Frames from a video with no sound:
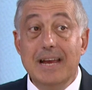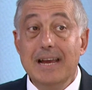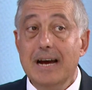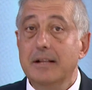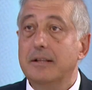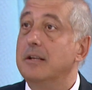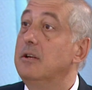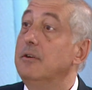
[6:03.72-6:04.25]
had
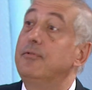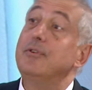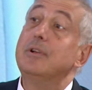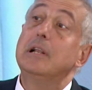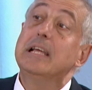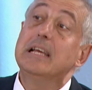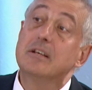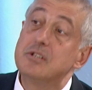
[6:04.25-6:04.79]
a different
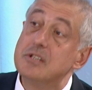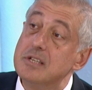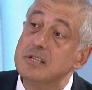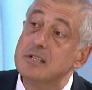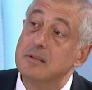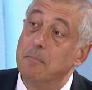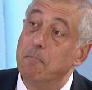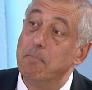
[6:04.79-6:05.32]
legal
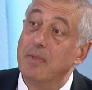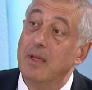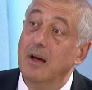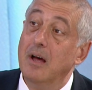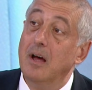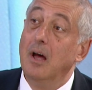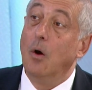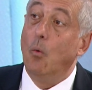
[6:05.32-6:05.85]
system
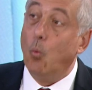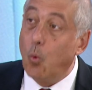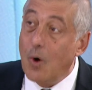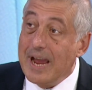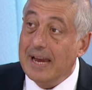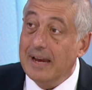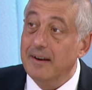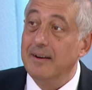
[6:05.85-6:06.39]

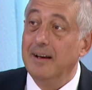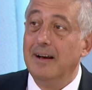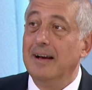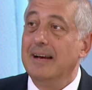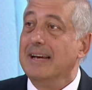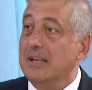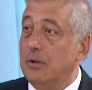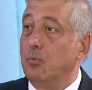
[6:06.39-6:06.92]
where
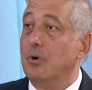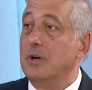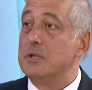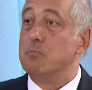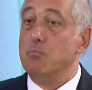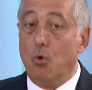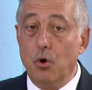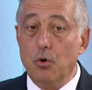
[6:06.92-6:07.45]
it was
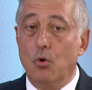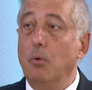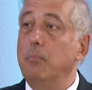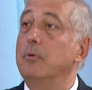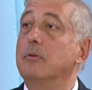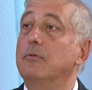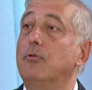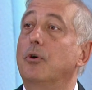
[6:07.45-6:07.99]
more
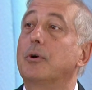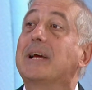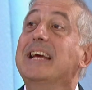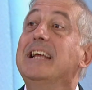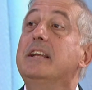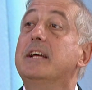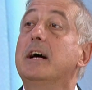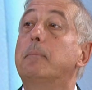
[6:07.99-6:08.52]
open for
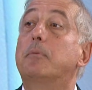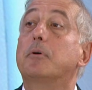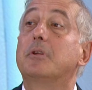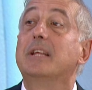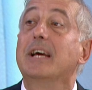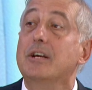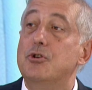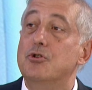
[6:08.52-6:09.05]

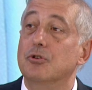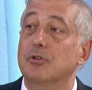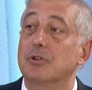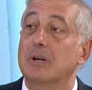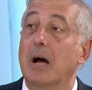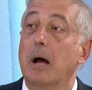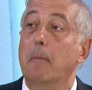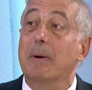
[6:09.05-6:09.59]
interpretation.
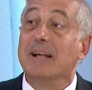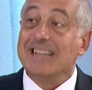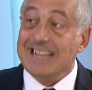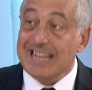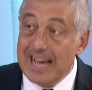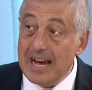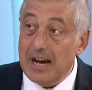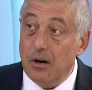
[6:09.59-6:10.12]
But
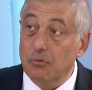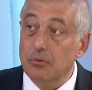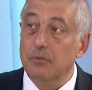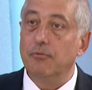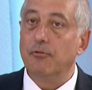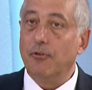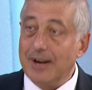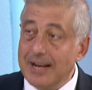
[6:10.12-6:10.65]
now the
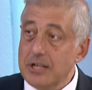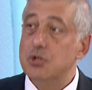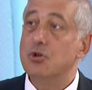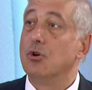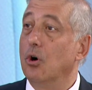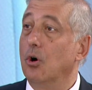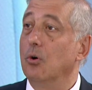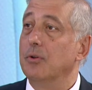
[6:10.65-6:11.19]
French
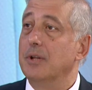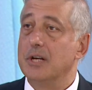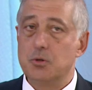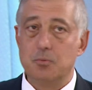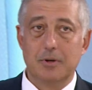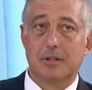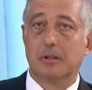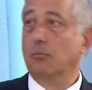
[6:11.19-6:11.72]
law, that's
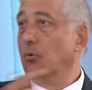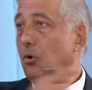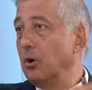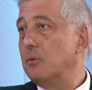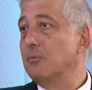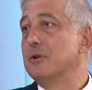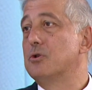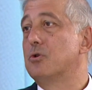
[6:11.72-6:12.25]
what the world
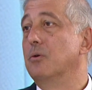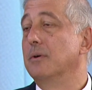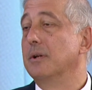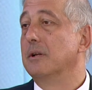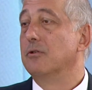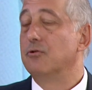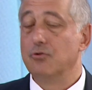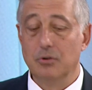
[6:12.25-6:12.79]
was going
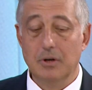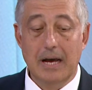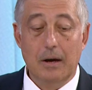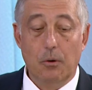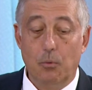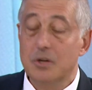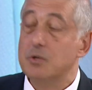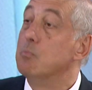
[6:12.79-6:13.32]
into,
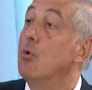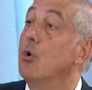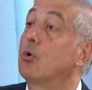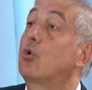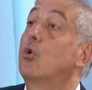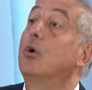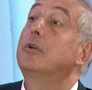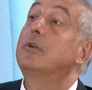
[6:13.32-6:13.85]
was more
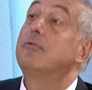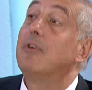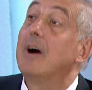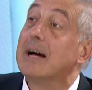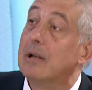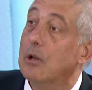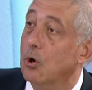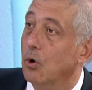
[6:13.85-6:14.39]
codified
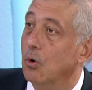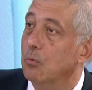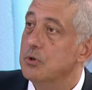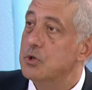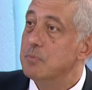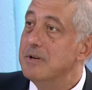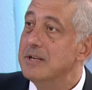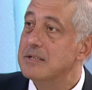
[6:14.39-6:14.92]
law, which
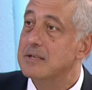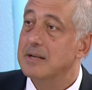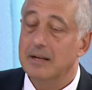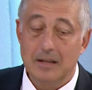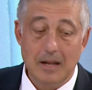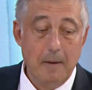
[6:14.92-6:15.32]
means that